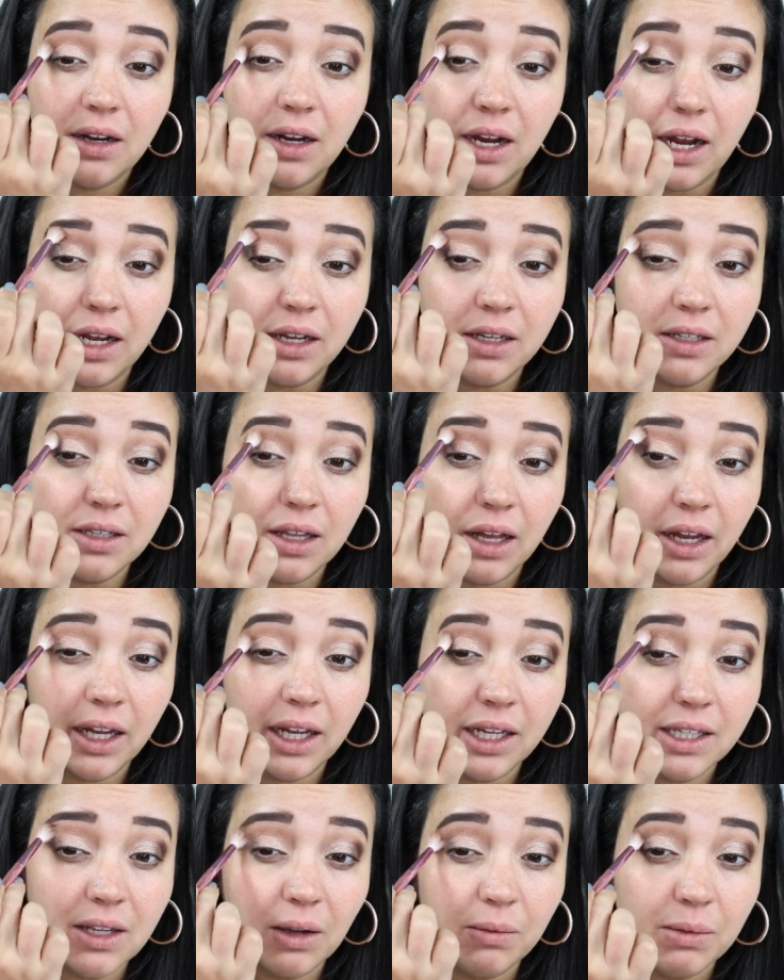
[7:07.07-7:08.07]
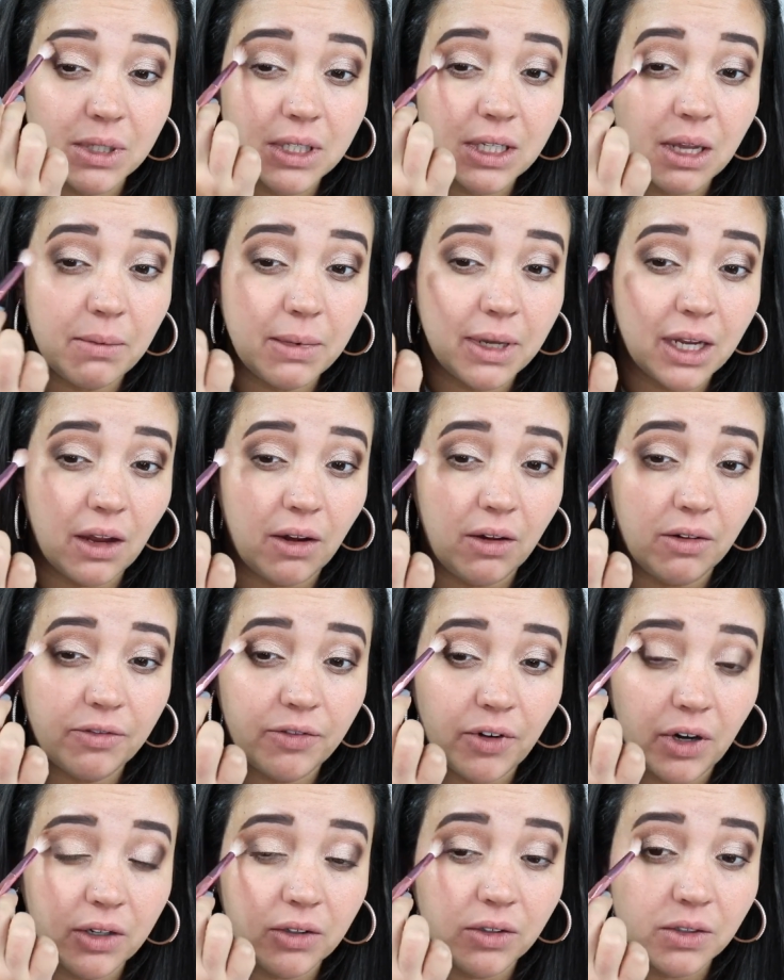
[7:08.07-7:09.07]
as like, it's almost coming out,
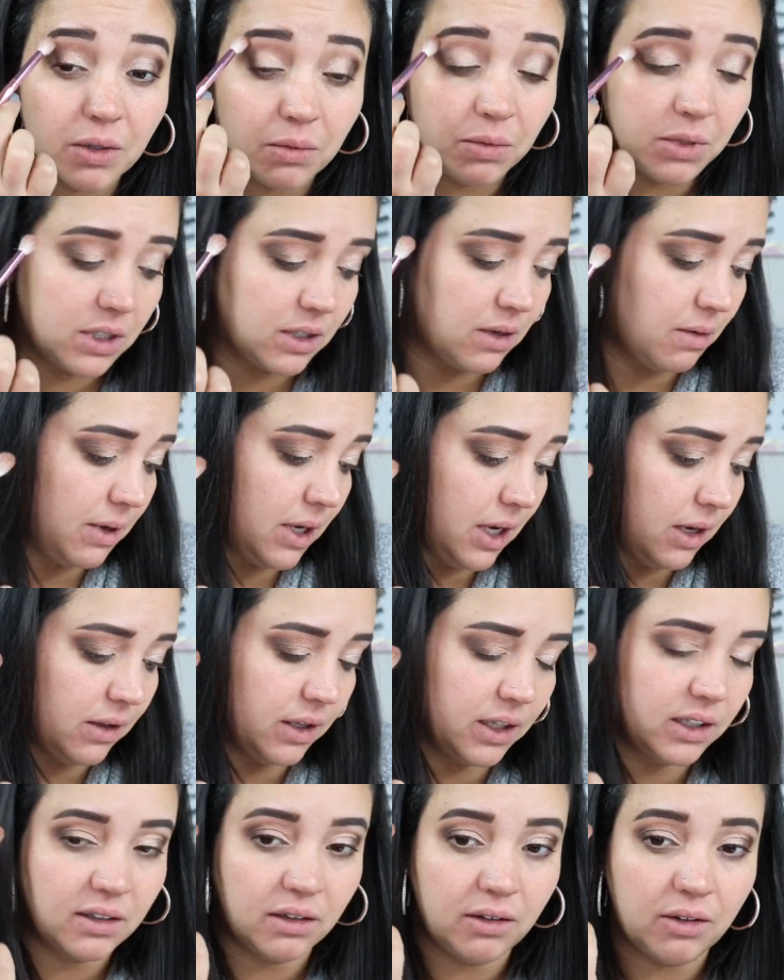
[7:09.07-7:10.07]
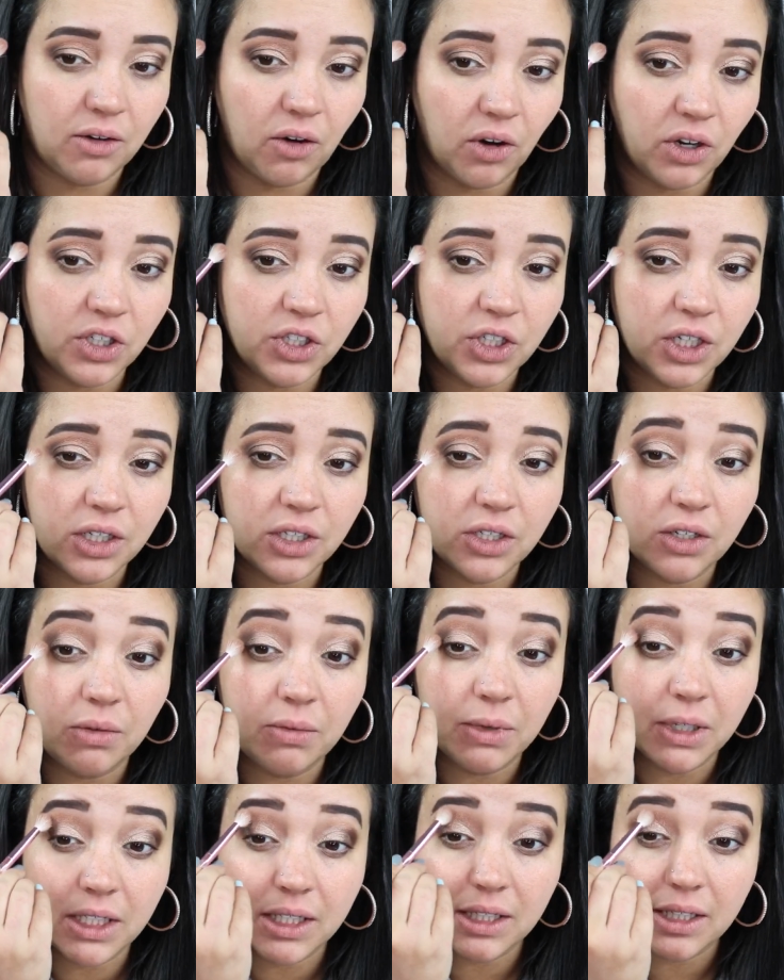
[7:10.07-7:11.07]
Freckle's almost coming out like orangish on
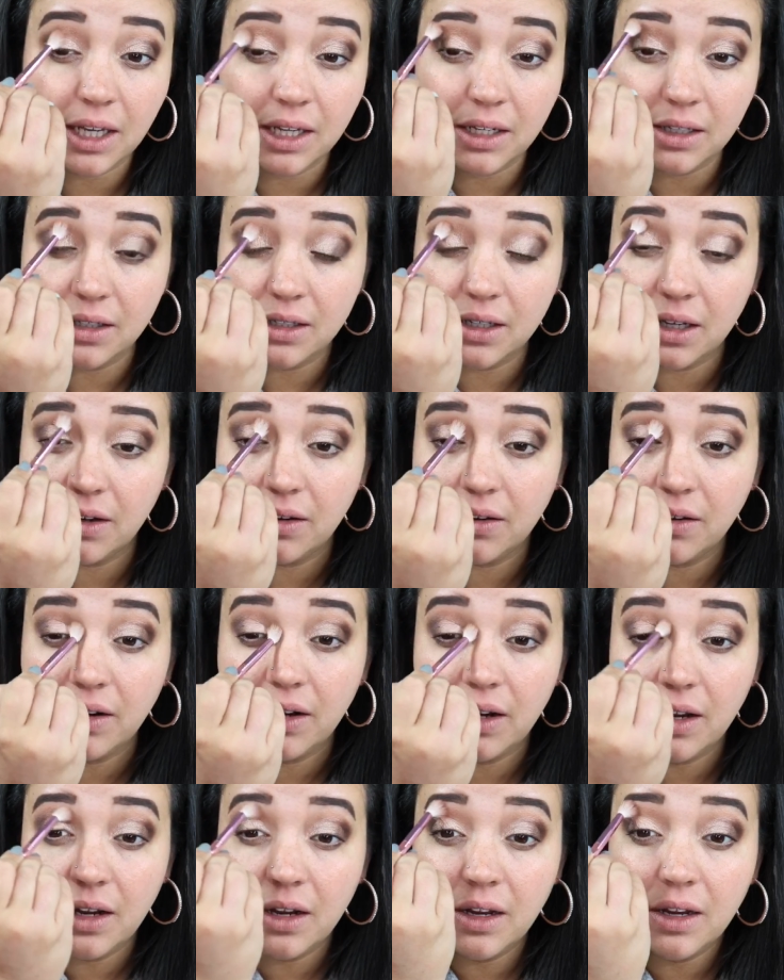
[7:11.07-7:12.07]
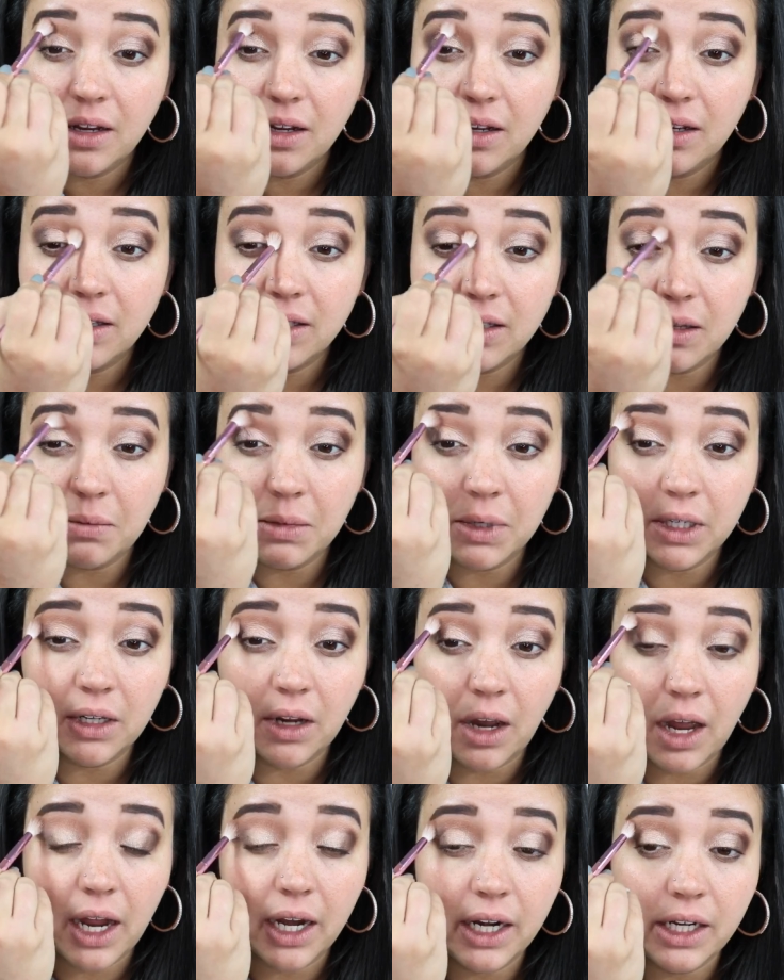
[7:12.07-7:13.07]
my skin tone. So I'm gonna
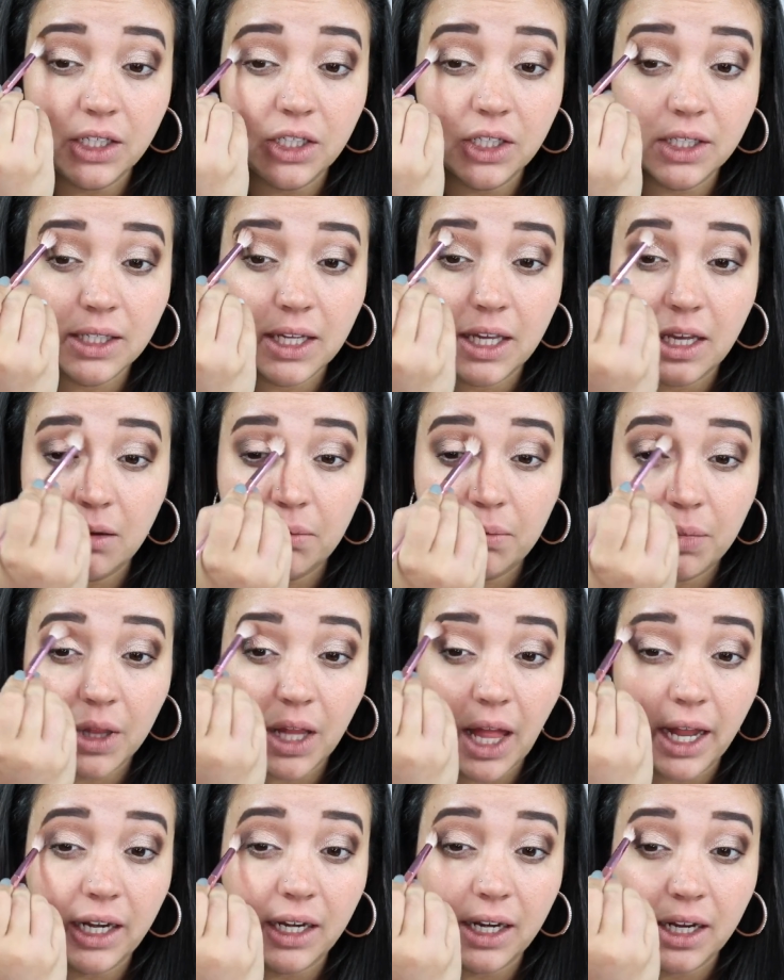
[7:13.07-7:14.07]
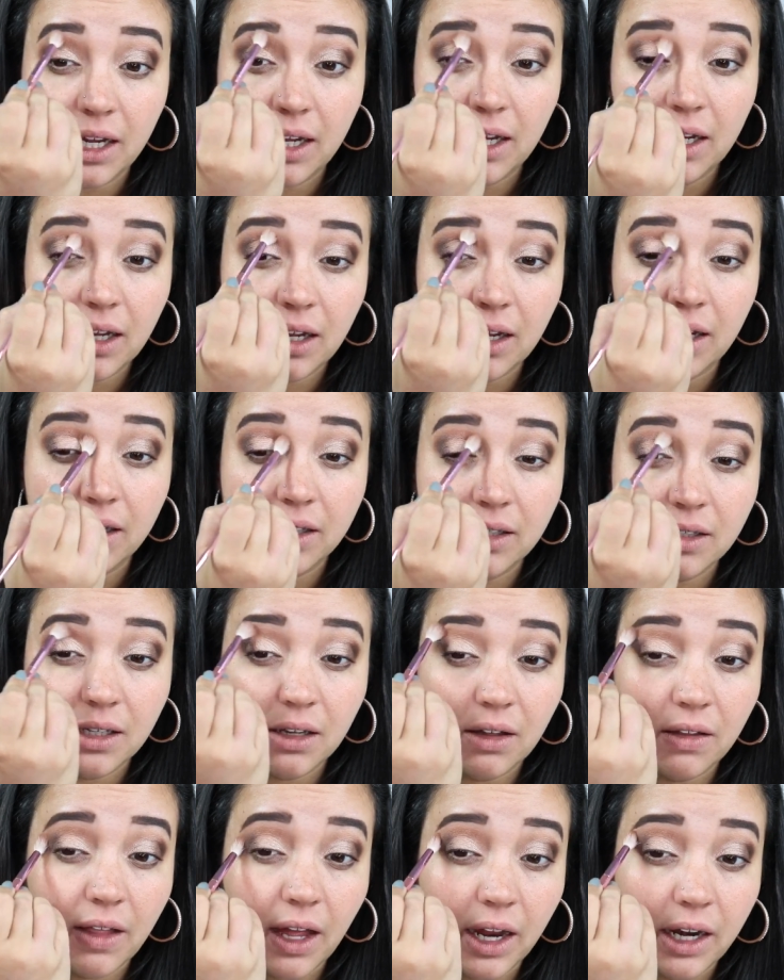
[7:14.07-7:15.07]
go ahead and just keep blending
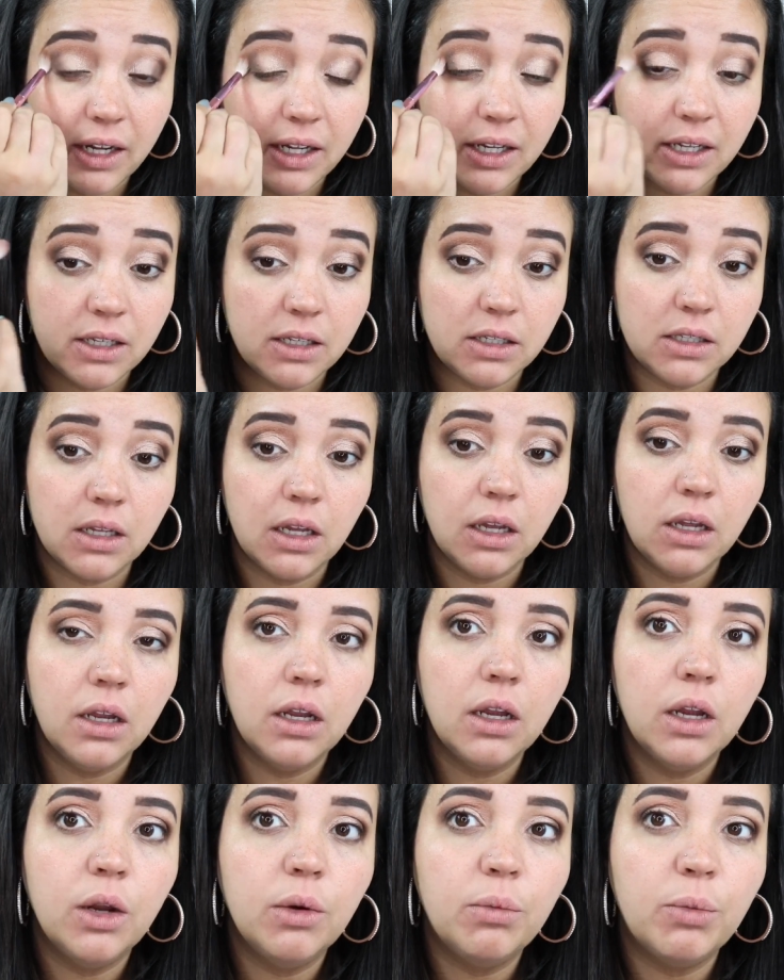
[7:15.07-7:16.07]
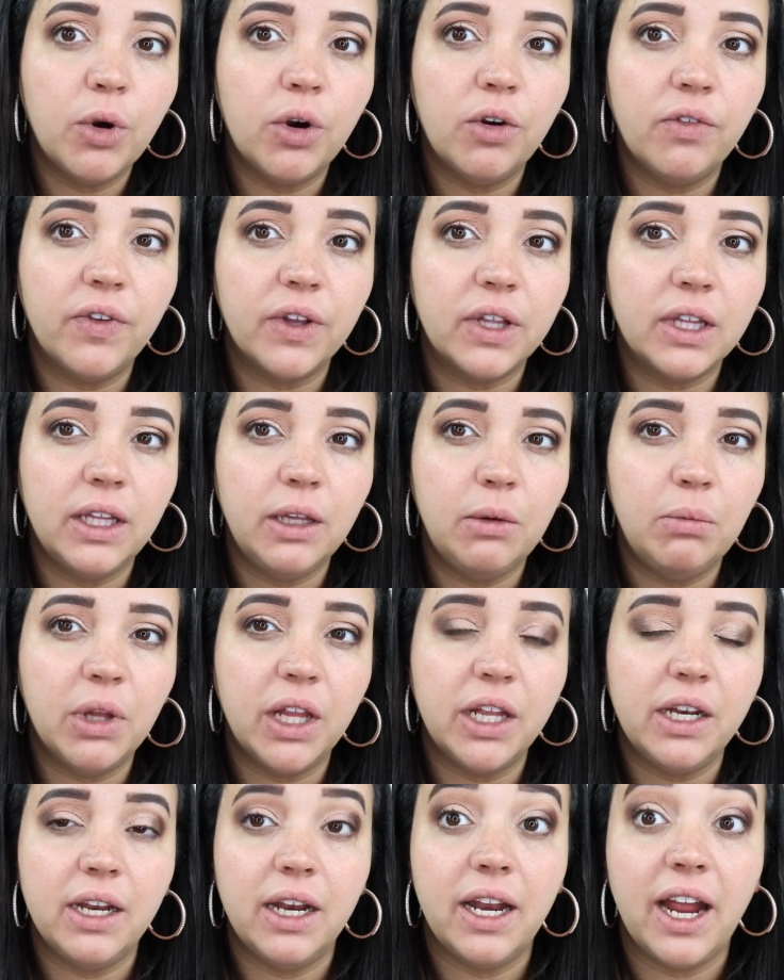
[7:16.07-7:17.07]
until that is perfectly
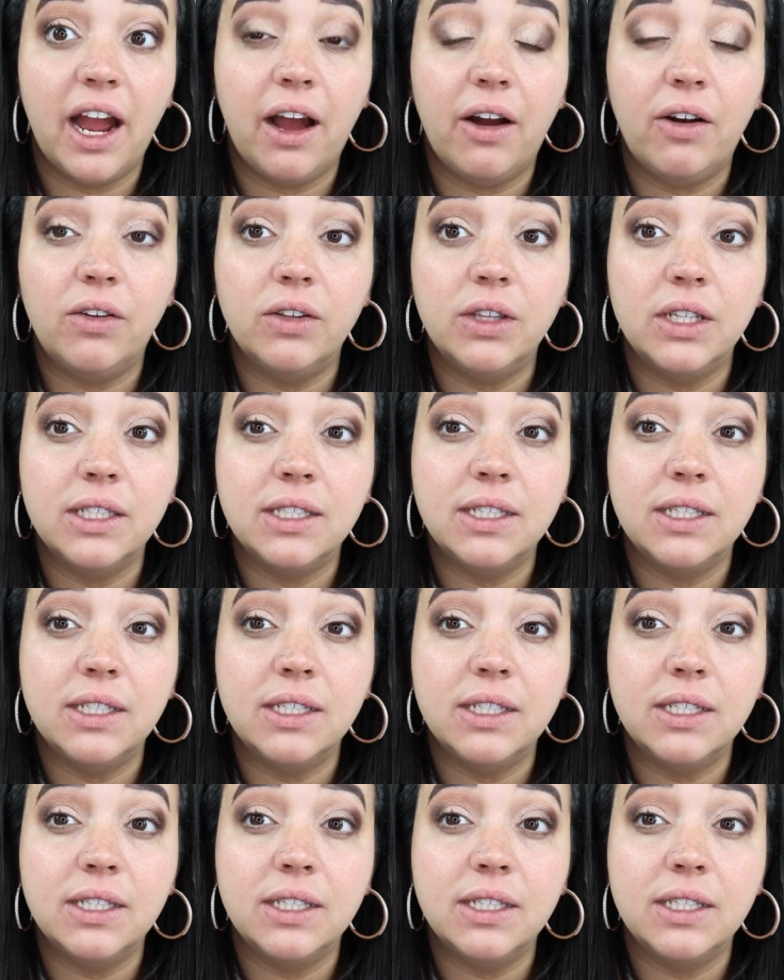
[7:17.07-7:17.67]
blended out on the